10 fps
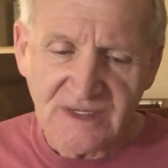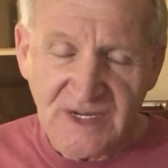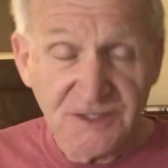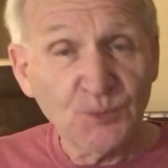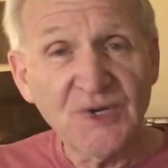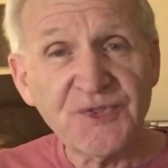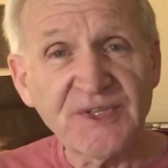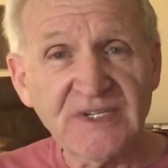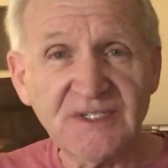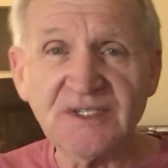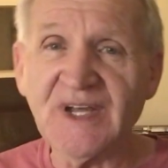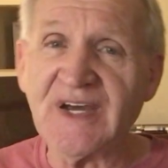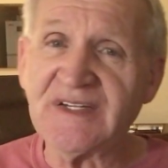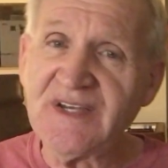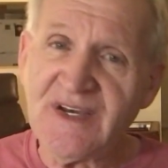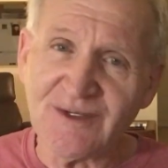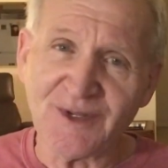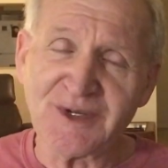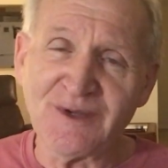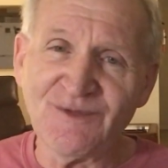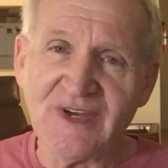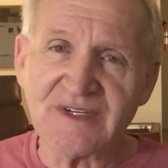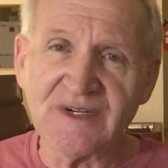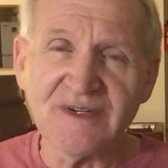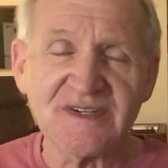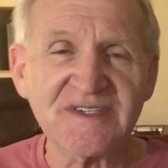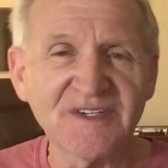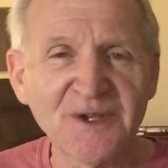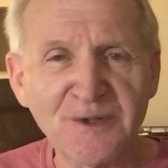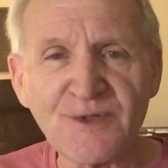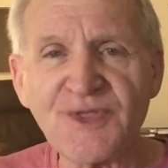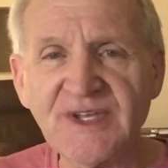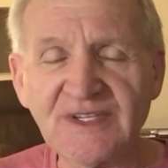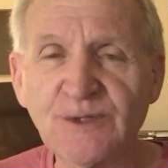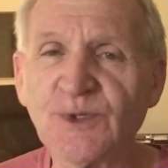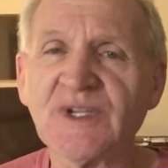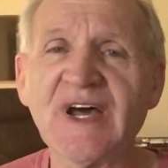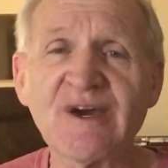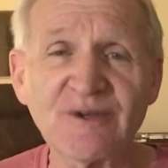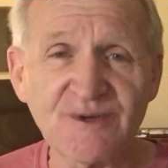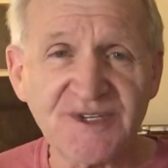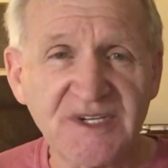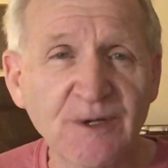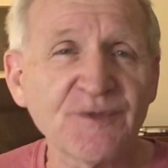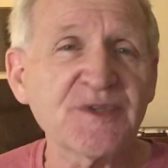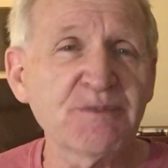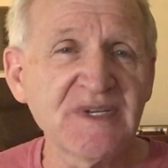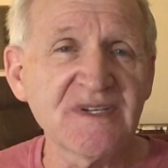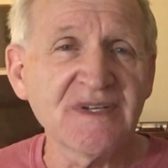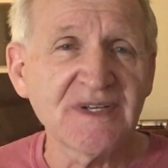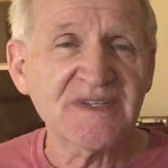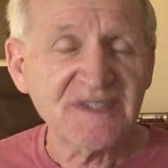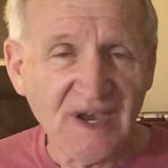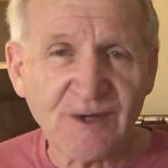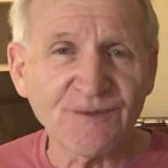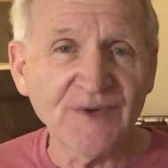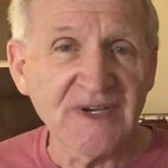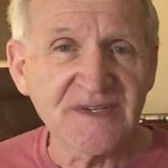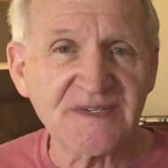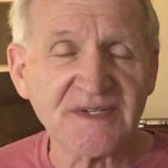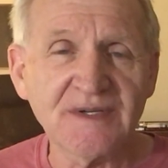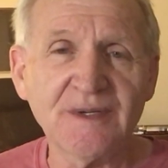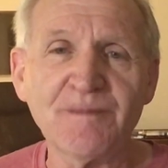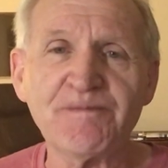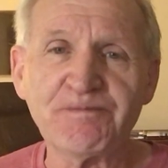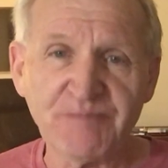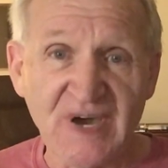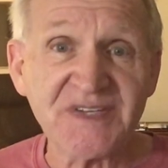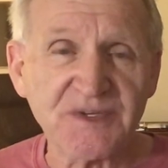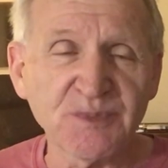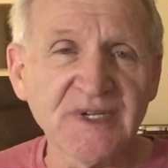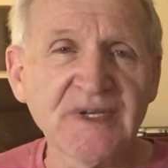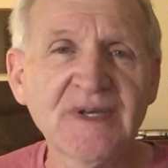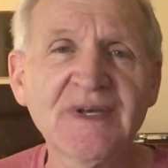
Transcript: It's one thing to not tell the confession, it's another thing to allow yourself to be sacrificed, possibly.